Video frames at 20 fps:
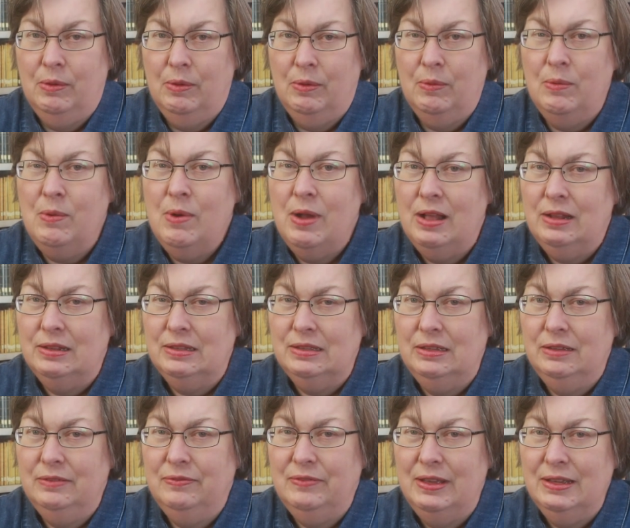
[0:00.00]
Well,
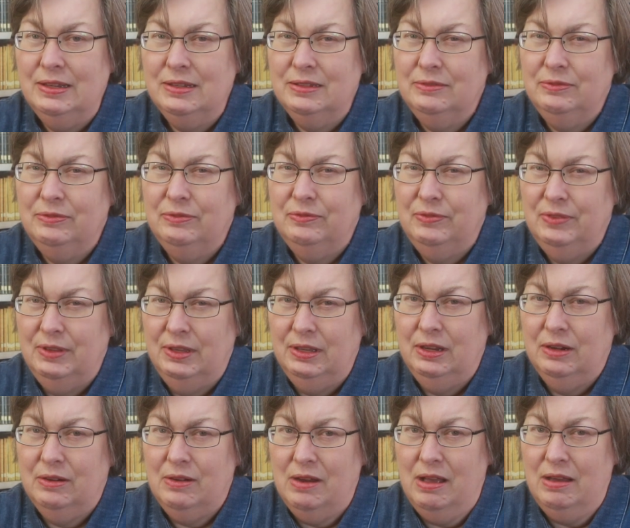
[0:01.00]
if I could
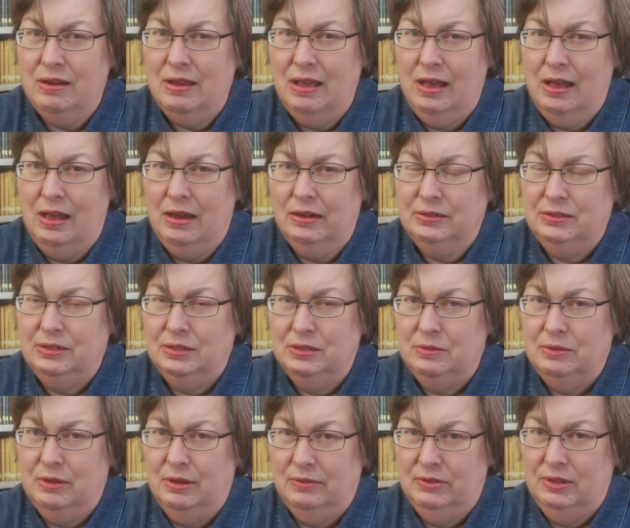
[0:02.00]
figure out how to
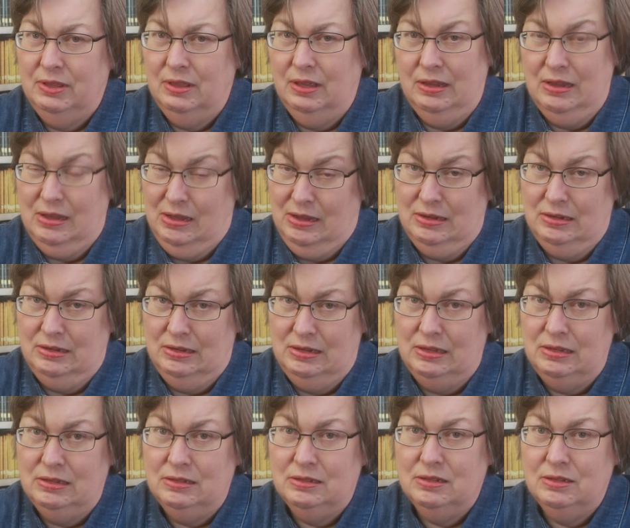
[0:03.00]
do everything I
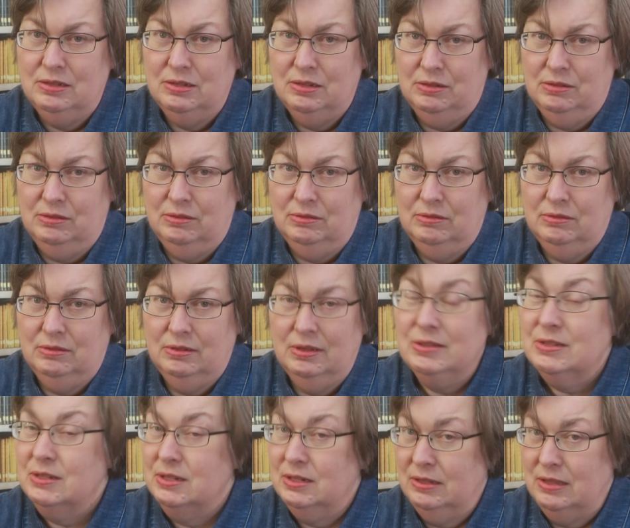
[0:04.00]
need to do
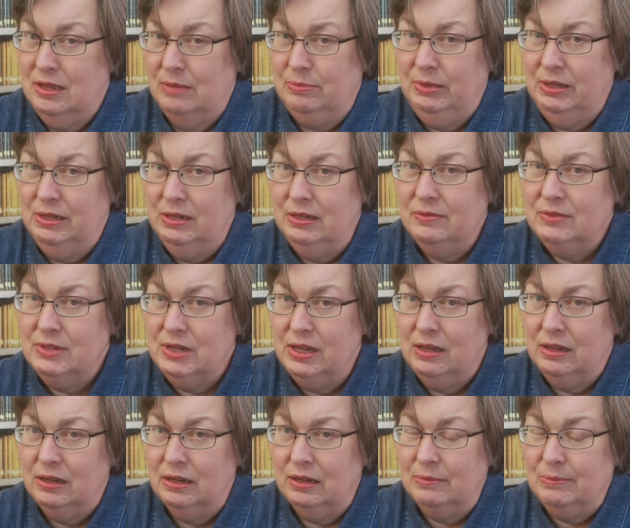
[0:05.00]
and still have plenty of
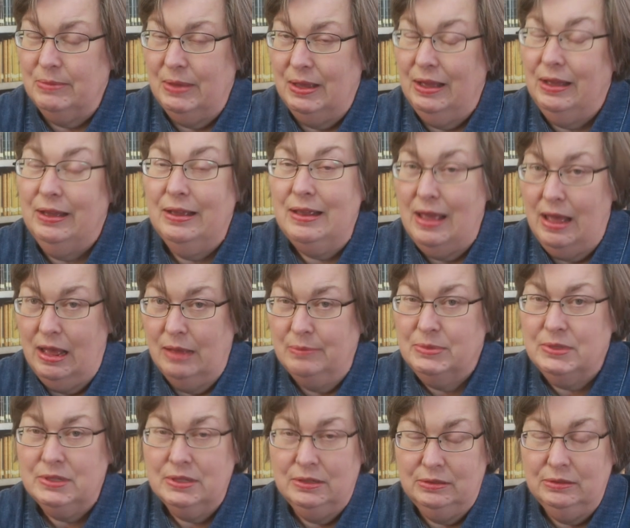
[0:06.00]
time, I
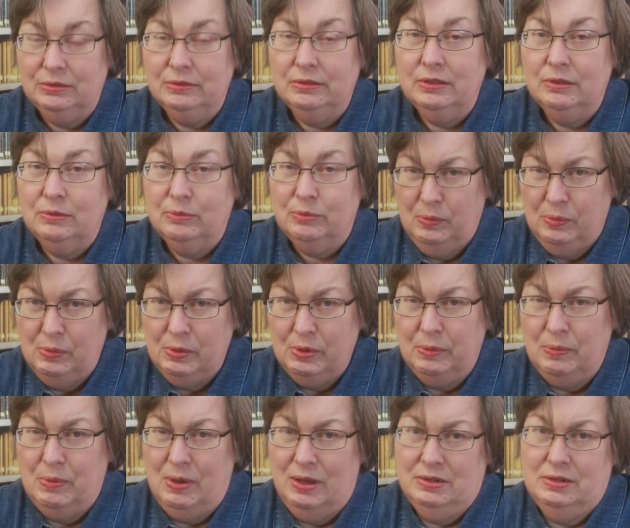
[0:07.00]
absolutely
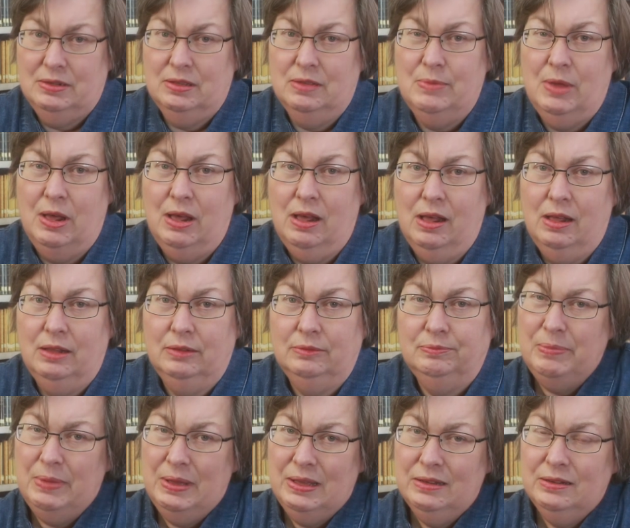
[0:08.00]
would watch them all.
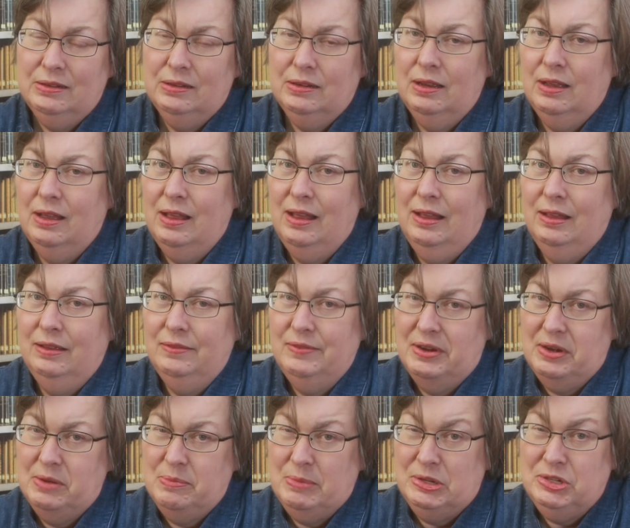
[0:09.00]
But I
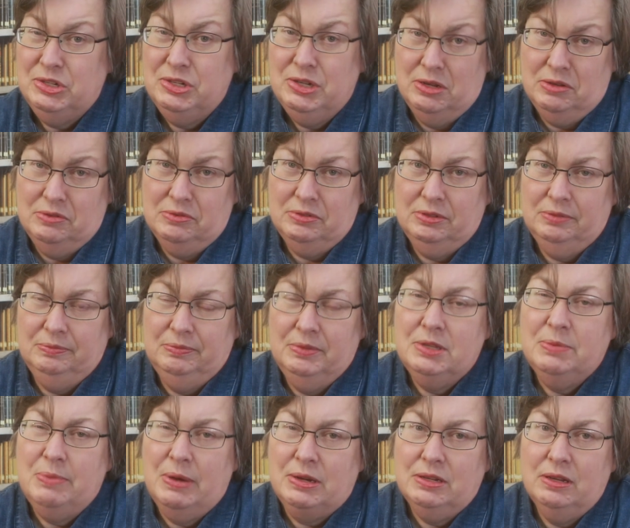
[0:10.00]
very much don't,
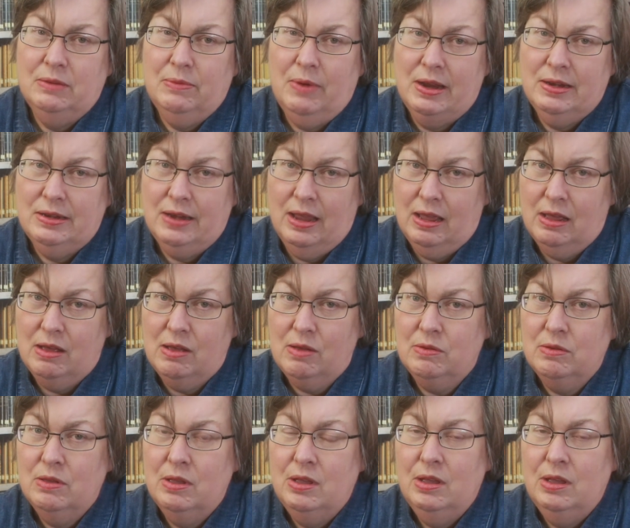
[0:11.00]
especially right now,